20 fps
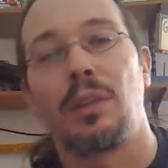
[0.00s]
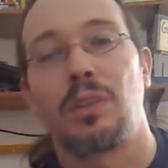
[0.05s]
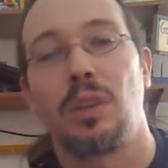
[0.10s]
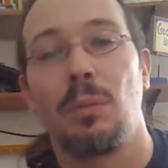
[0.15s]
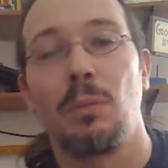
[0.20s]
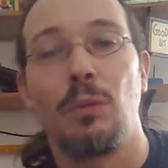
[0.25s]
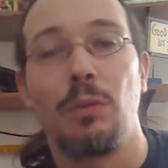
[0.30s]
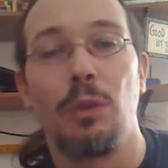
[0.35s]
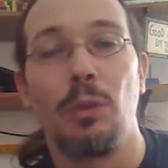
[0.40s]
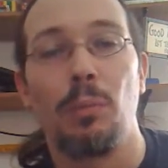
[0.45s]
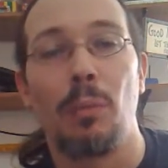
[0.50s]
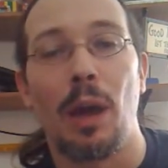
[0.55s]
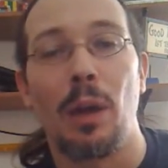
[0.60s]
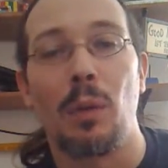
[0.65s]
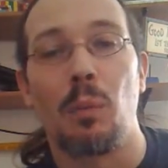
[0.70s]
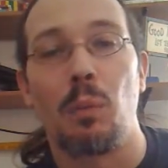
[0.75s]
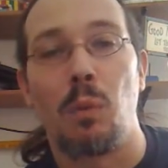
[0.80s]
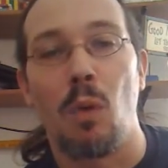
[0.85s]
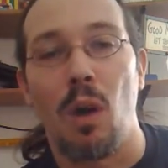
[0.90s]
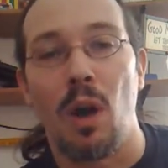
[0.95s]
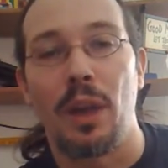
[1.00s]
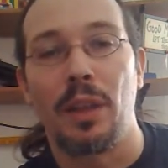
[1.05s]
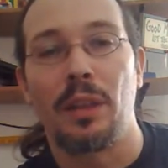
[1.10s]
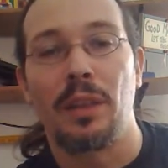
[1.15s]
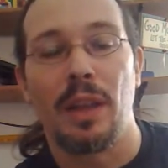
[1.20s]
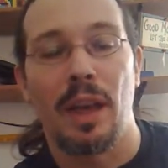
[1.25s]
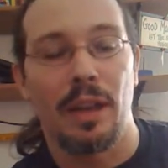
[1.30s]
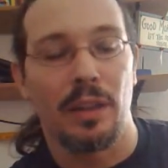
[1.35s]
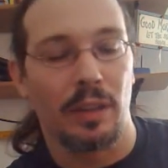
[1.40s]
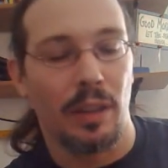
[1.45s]
Now, some of you might
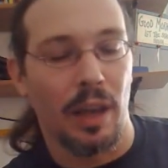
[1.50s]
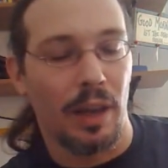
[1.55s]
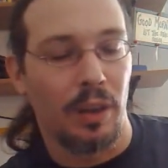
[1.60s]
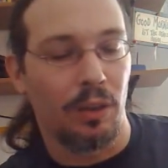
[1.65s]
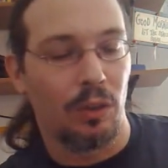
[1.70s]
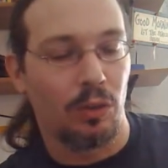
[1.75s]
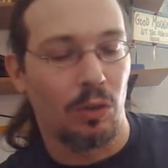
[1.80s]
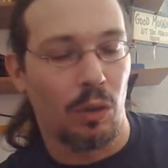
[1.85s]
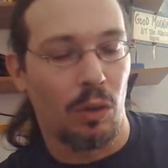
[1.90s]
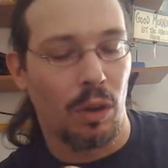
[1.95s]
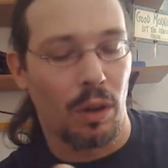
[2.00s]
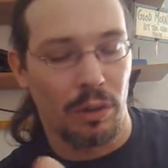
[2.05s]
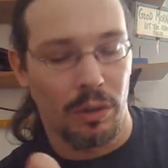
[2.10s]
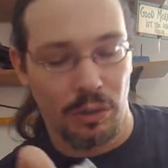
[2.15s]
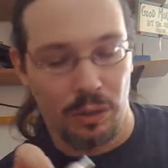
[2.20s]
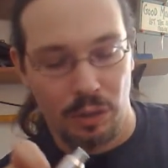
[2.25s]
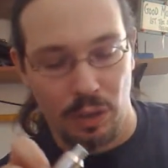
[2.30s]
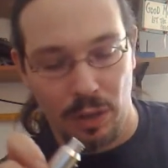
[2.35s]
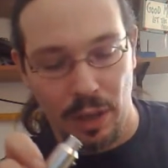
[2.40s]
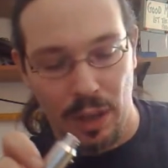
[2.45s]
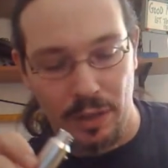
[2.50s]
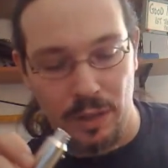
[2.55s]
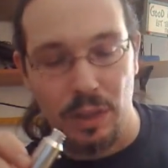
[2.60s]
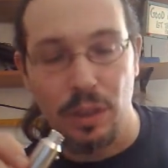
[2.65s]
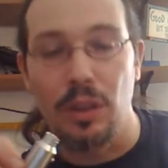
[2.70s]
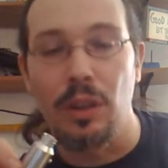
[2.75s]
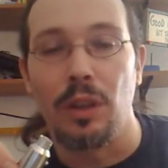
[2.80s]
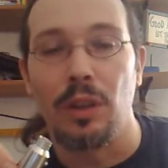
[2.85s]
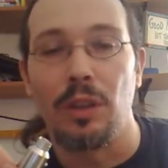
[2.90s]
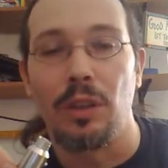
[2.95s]
want that light draw, so that's
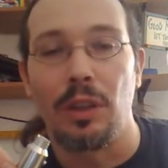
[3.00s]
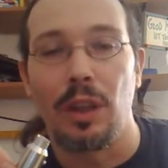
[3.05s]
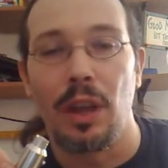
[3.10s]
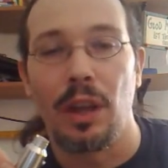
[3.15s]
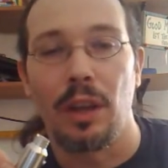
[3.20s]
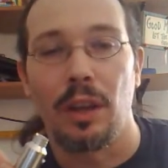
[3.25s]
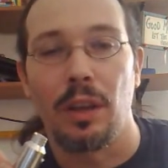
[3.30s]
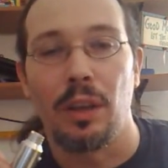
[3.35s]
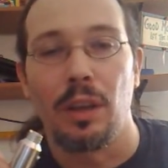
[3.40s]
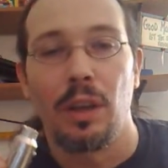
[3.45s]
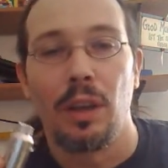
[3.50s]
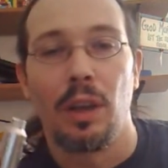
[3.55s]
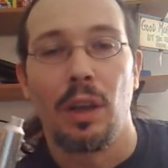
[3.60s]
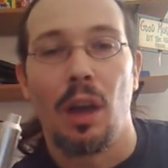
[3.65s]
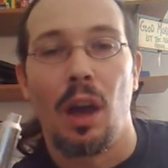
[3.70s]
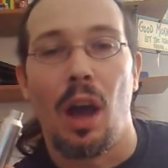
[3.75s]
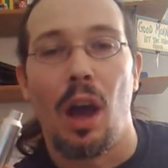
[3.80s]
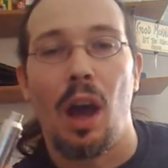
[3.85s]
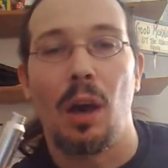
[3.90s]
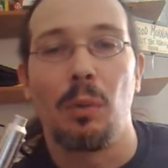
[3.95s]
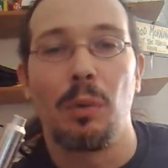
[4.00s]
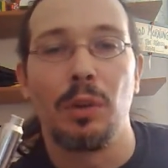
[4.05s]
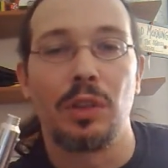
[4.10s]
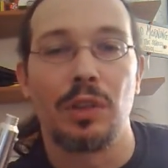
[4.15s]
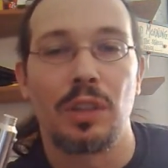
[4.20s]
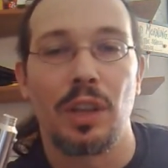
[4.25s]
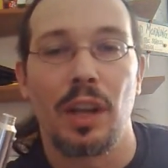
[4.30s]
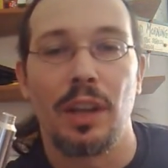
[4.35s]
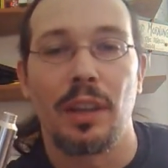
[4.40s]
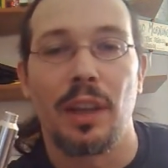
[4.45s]
a good thing. I would
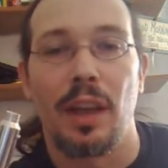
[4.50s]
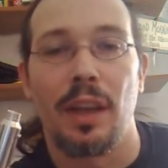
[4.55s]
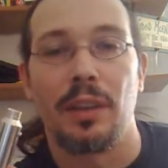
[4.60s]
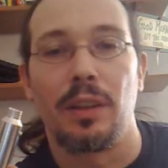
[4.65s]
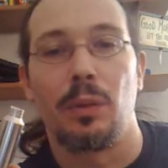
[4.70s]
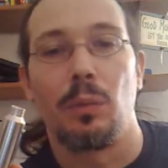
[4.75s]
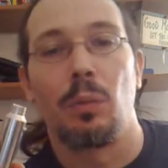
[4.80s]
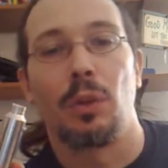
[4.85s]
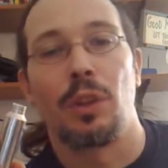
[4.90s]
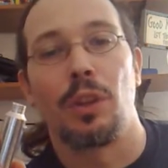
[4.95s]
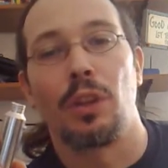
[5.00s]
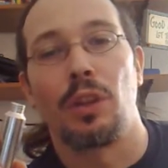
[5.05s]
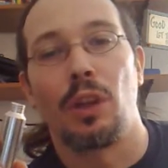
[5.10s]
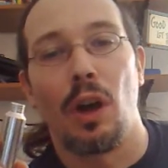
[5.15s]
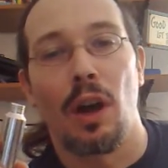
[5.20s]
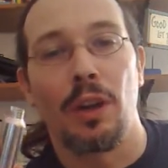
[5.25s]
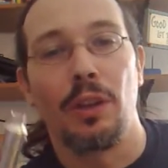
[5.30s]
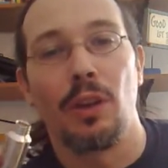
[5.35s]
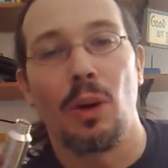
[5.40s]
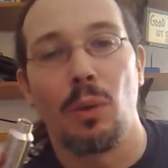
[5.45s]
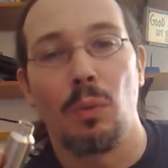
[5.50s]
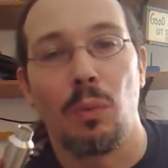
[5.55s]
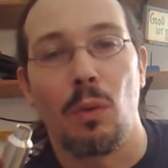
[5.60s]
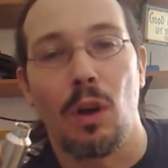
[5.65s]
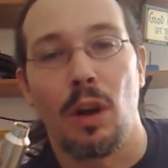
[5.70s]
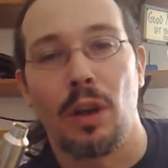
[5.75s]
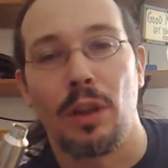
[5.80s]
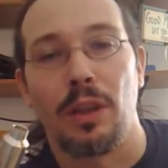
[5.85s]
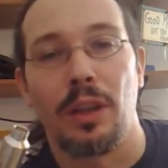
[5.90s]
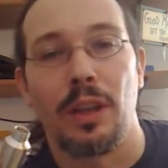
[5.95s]
say that with a
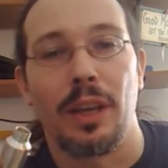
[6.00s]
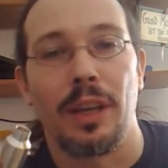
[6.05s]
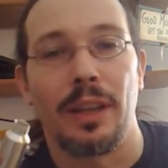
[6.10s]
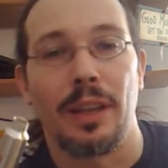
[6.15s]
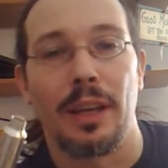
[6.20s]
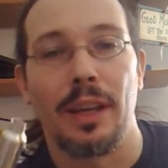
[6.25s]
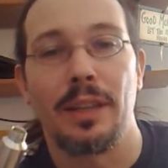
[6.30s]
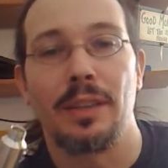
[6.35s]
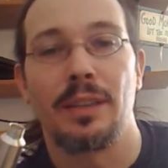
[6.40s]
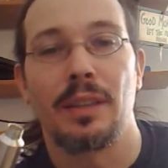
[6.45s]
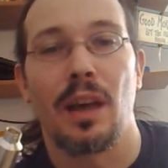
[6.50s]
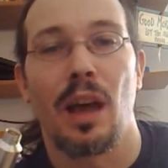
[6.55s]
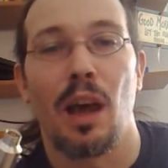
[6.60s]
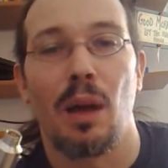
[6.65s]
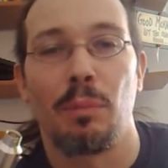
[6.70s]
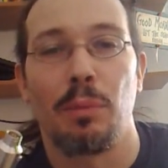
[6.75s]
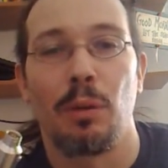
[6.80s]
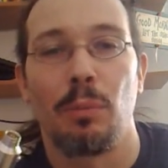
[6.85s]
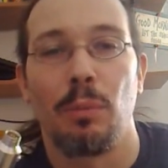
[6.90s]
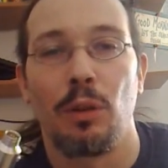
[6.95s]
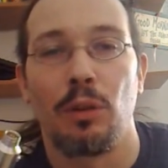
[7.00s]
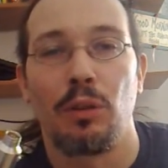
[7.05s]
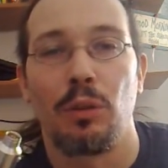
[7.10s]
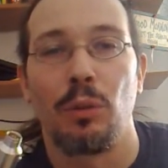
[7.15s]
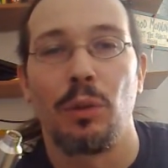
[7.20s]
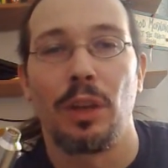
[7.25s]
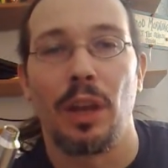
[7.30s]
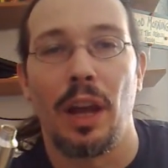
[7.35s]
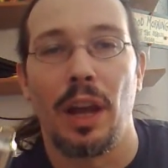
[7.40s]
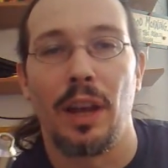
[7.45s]
901, it hits comparable
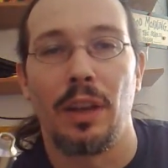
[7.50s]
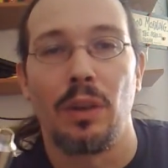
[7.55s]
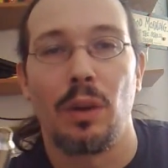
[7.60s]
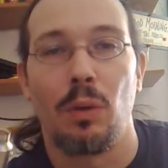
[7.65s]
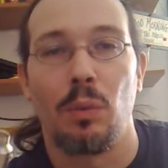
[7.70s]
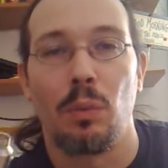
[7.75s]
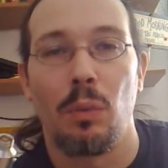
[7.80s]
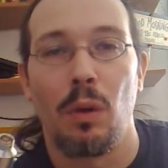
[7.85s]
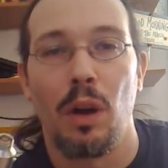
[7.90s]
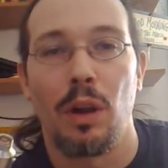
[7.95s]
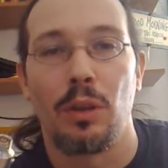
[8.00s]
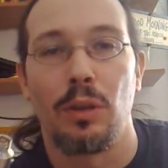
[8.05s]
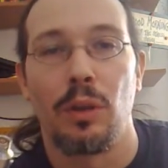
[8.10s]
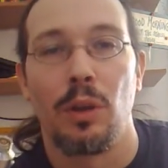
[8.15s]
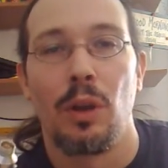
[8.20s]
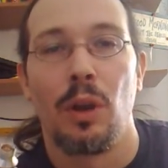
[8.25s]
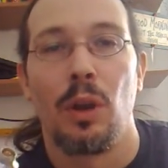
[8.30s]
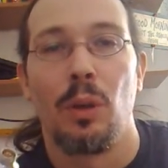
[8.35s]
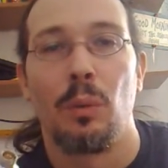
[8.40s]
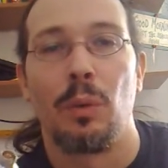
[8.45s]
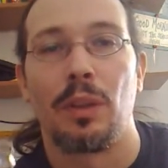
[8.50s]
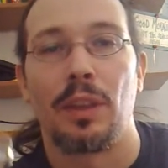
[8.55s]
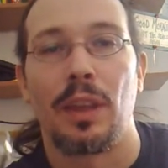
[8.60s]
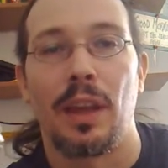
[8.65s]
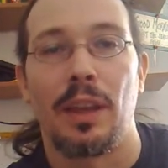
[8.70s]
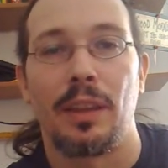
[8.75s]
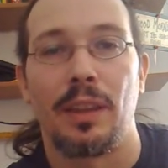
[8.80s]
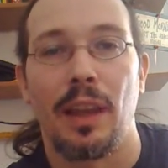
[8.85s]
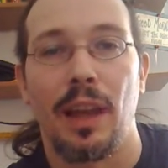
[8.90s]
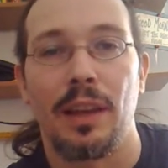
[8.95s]
to an 801, with
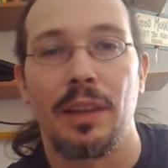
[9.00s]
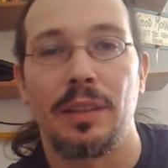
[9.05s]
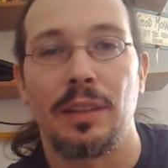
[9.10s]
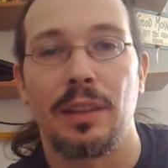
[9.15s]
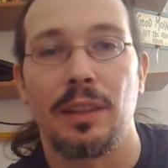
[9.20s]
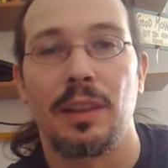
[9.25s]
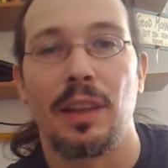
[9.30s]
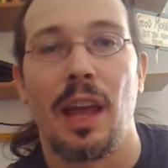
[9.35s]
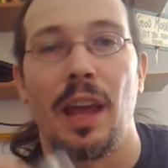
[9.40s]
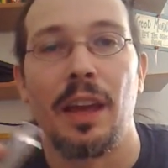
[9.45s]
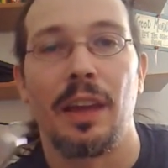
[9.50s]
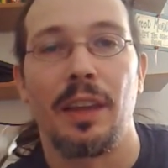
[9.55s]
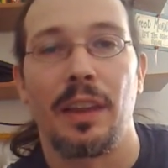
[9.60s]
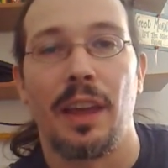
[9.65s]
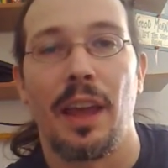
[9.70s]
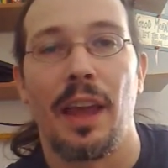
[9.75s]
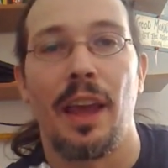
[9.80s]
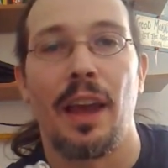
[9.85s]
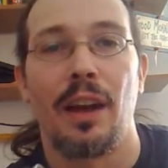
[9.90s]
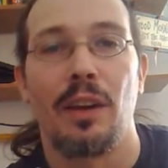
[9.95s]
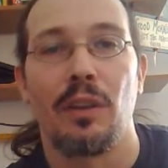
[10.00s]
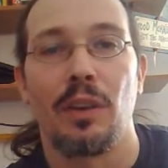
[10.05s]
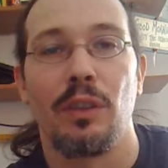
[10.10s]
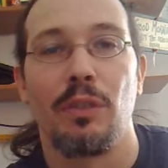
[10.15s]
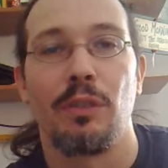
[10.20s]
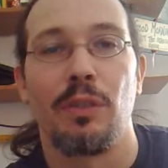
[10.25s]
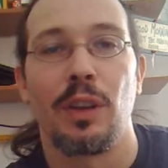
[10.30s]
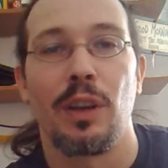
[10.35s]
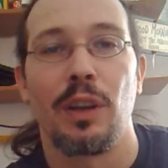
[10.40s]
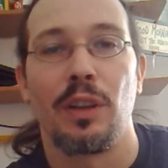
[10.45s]
that nice, light,
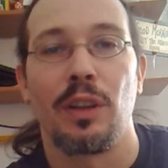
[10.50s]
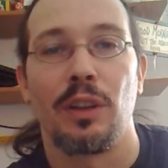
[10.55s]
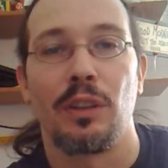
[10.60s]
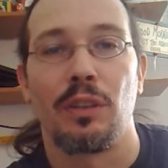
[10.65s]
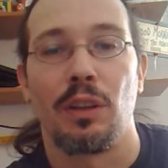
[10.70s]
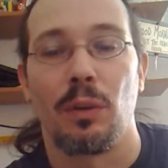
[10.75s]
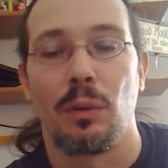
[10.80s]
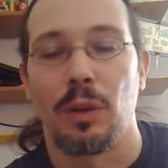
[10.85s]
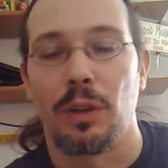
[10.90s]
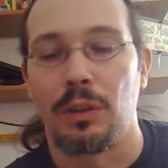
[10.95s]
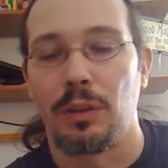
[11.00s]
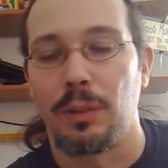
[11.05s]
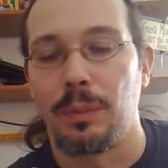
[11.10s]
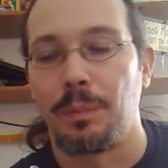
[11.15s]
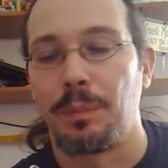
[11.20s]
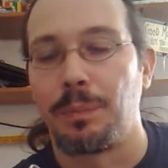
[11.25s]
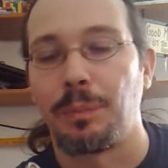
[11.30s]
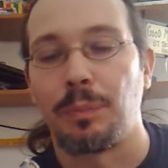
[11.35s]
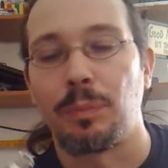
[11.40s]
airy feeling to it.